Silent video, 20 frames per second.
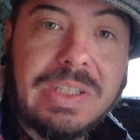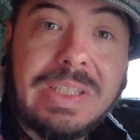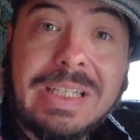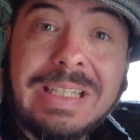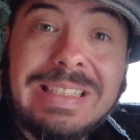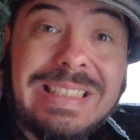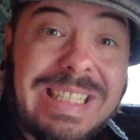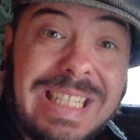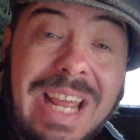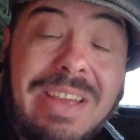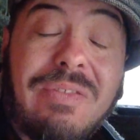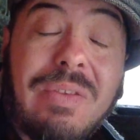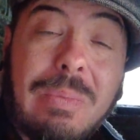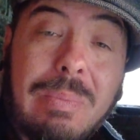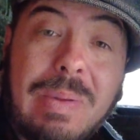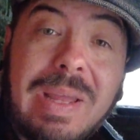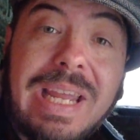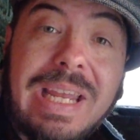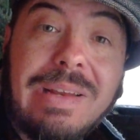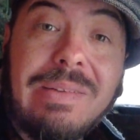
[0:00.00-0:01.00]
that has never
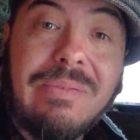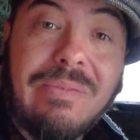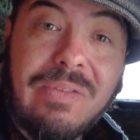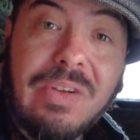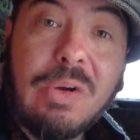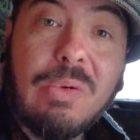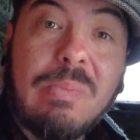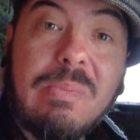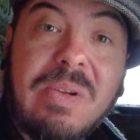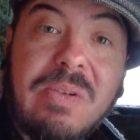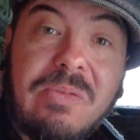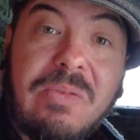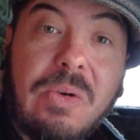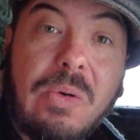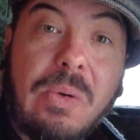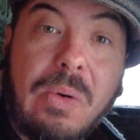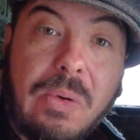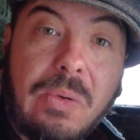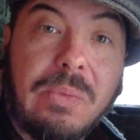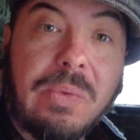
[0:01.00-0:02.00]
been filmed
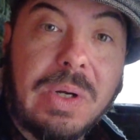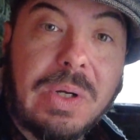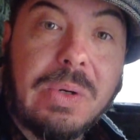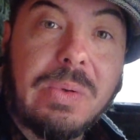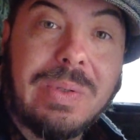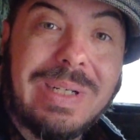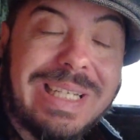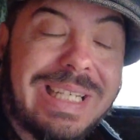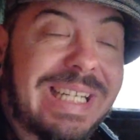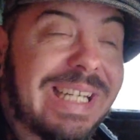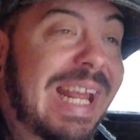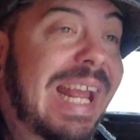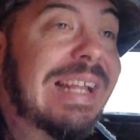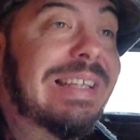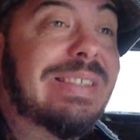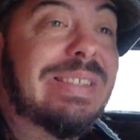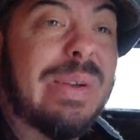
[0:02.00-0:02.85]
before or recorded again,